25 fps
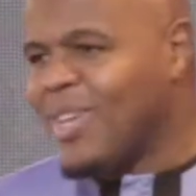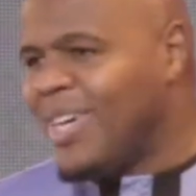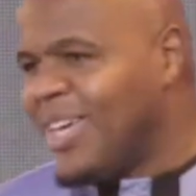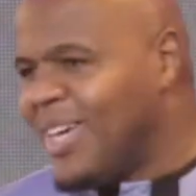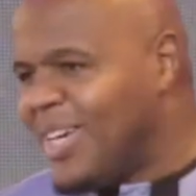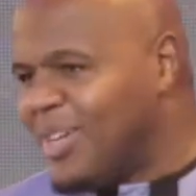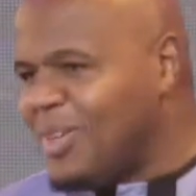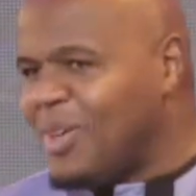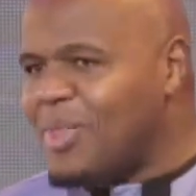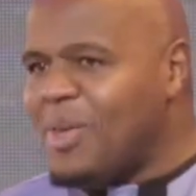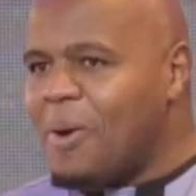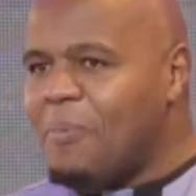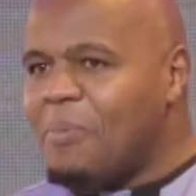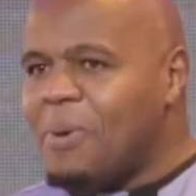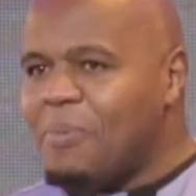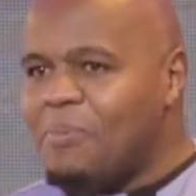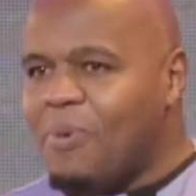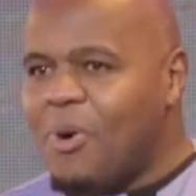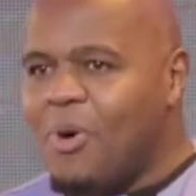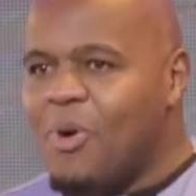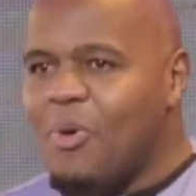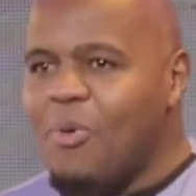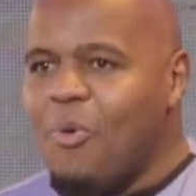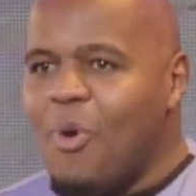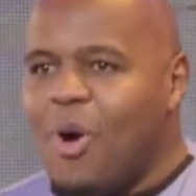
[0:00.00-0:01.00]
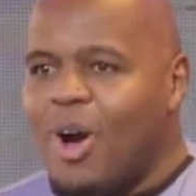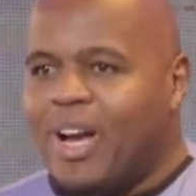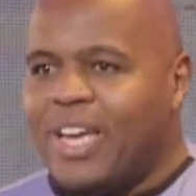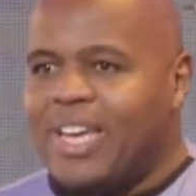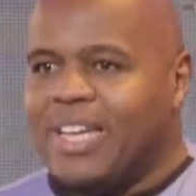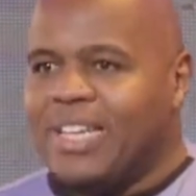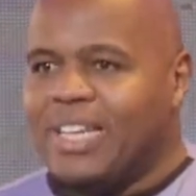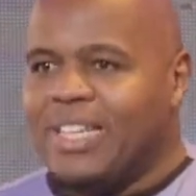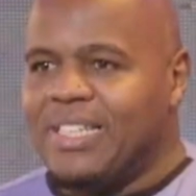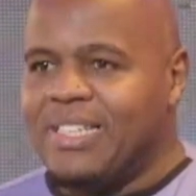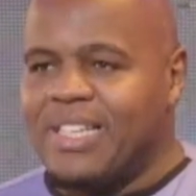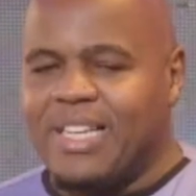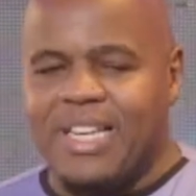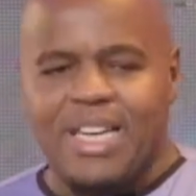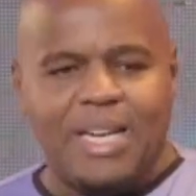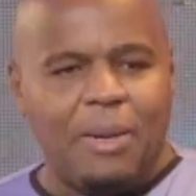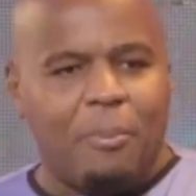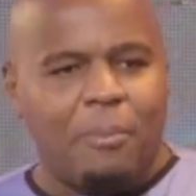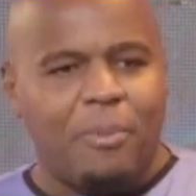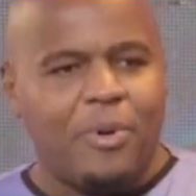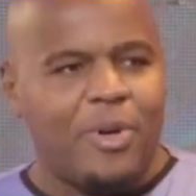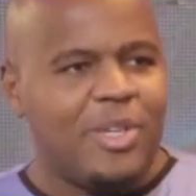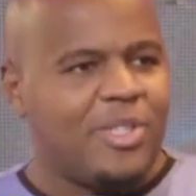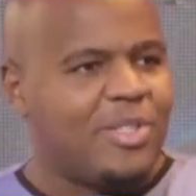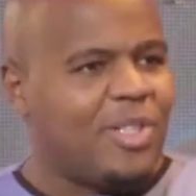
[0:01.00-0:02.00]
You know, there are people who walk in and they're like,
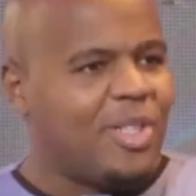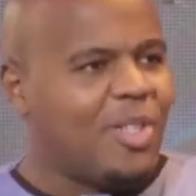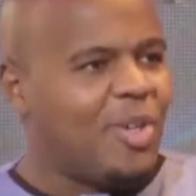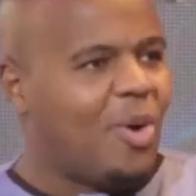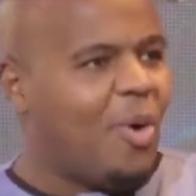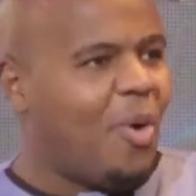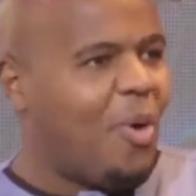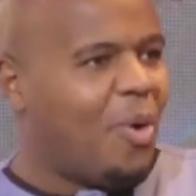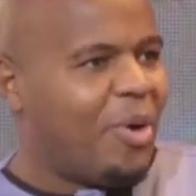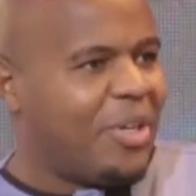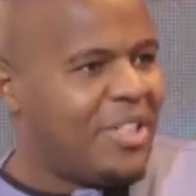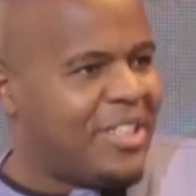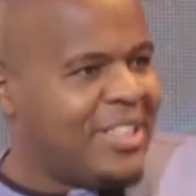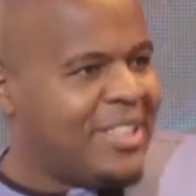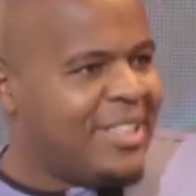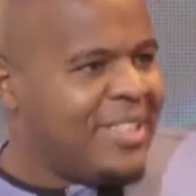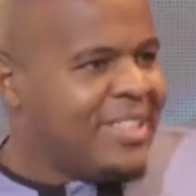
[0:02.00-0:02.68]
praise the Lord.